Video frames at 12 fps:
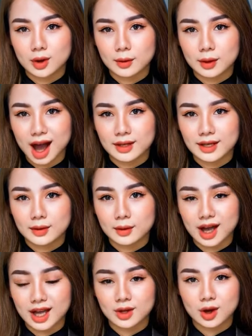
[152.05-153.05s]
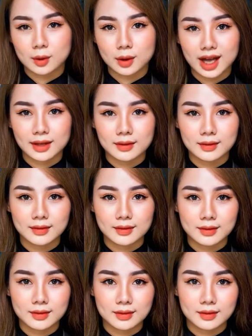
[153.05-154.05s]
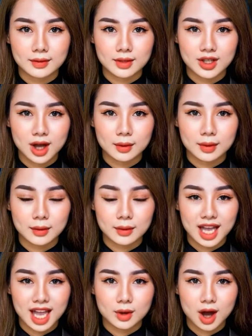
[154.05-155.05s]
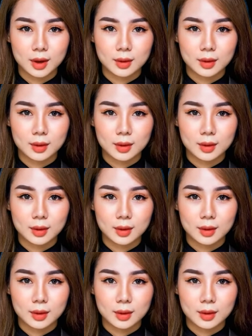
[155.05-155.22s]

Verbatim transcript: to nominate the presidential pick. Ahead